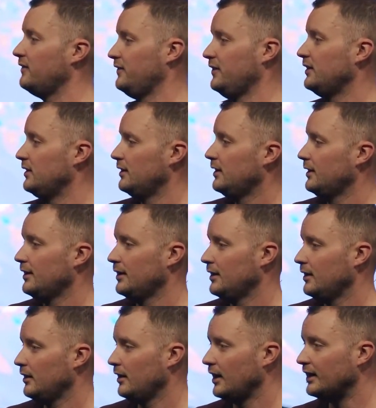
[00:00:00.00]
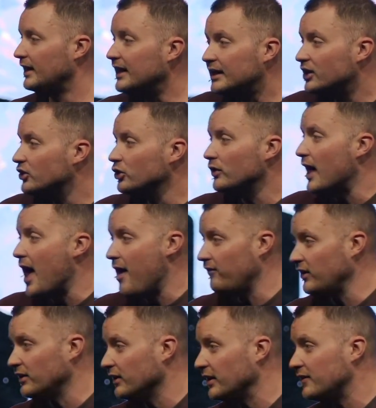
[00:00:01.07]
And he can do the
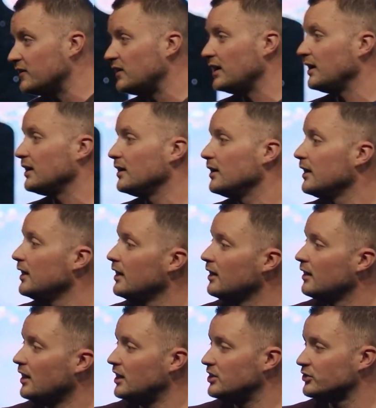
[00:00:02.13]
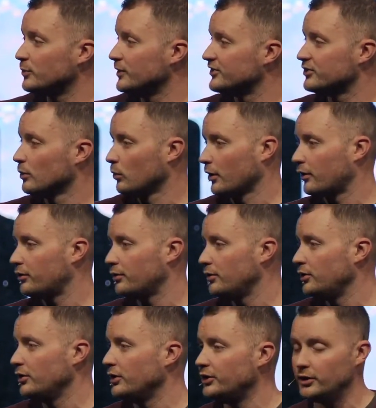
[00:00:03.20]
heavy lifting. He just wants to work through
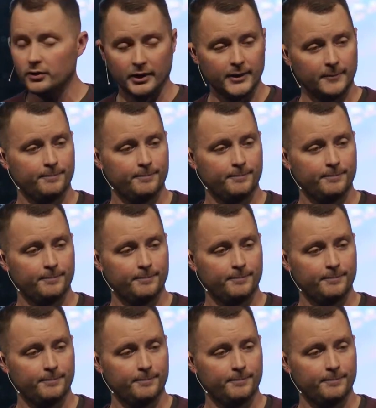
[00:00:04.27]
you to do it.